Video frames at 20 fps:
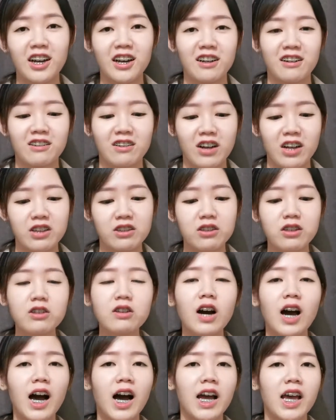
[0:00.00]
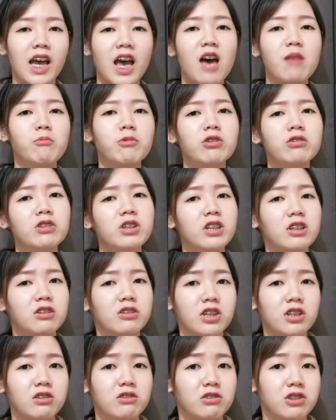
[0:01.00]
Alright, so I am only
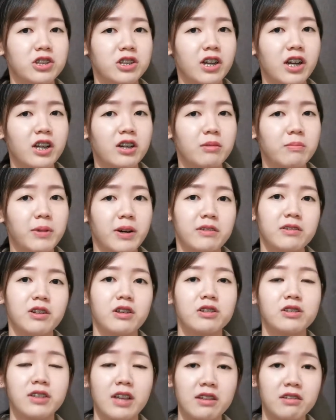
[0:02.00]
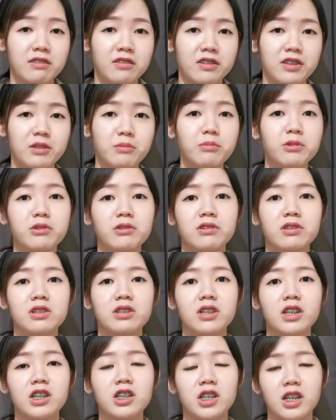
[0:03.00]
going to share about the sensory motor
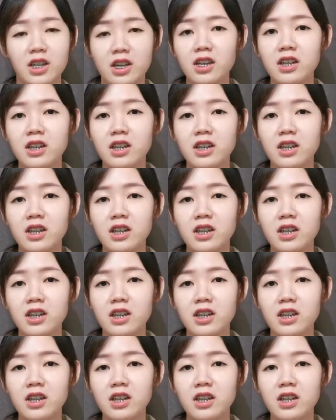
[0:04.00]
stage.